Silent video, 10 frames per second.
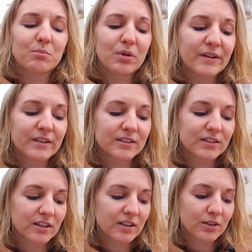But
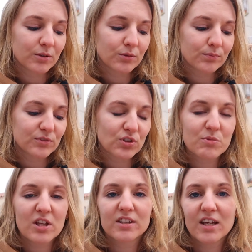um,
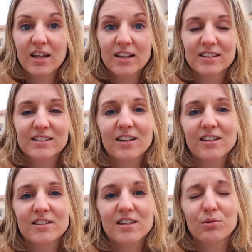from that day,
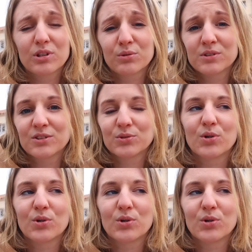exactly the day when I wanted to